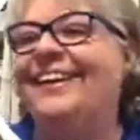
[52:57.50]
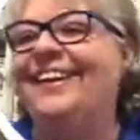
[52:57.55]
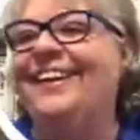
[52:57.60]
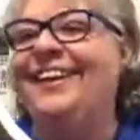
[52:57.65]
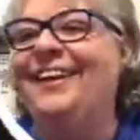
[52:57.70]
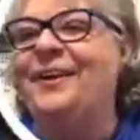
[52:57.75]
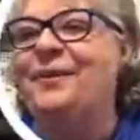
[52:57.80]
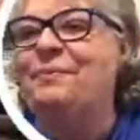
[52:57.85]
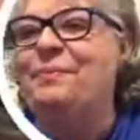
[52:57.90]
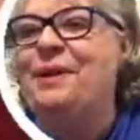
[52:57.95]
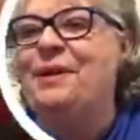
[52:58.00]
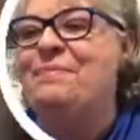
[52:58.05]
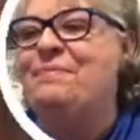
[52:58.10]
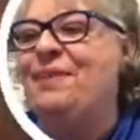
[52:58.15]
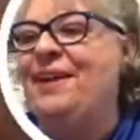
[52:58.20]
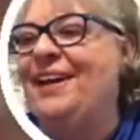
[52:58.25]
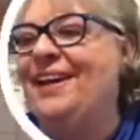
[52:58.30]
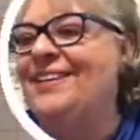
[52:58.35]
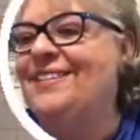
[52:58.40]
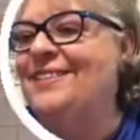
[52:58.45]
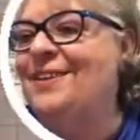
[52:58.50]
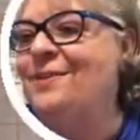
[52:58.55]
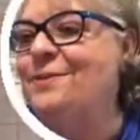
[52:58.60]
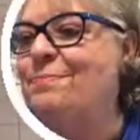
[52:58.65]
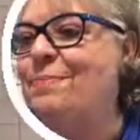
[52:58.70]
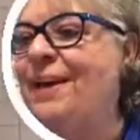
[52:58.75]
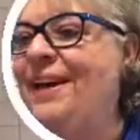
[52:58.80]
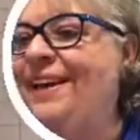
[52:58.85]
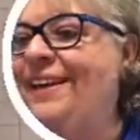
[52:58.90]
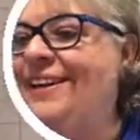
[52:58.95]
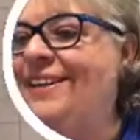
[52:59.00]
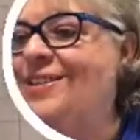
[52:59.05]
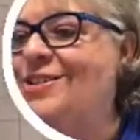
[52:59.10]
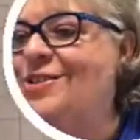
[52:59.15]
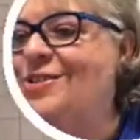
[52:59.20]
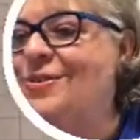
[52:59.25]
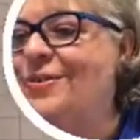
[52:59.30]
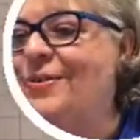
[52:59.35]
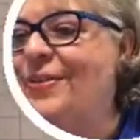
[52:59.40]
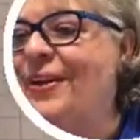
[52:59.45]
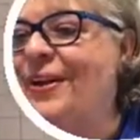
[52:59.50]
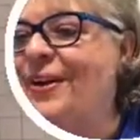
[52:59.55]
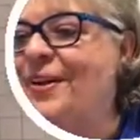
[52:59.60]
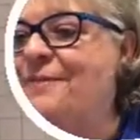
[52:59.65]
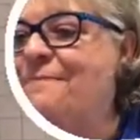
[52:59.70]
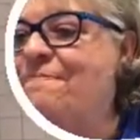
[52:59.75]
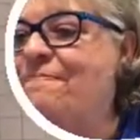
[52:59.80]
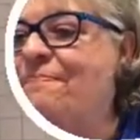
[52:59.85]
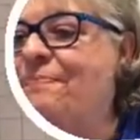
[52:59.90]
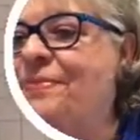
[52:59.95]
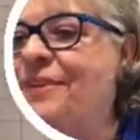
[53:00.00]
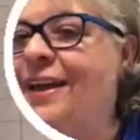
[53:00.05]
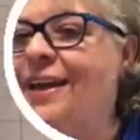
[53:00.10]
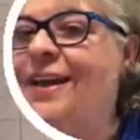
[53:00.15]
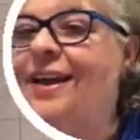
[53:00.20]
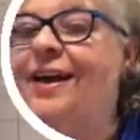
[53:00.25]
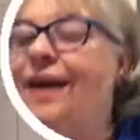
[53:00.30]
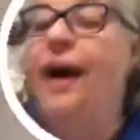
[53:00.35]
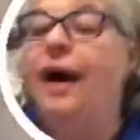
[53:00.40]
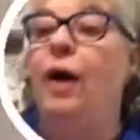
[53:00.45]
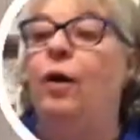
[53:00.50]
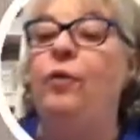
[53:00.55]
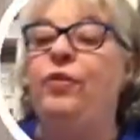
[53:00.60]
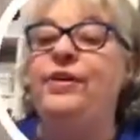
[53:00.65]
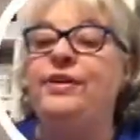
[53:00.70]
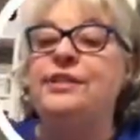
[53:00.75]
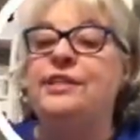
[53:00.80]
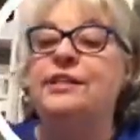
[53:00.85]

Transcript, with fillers: a little bit because those pink ninjas are there. Oh, this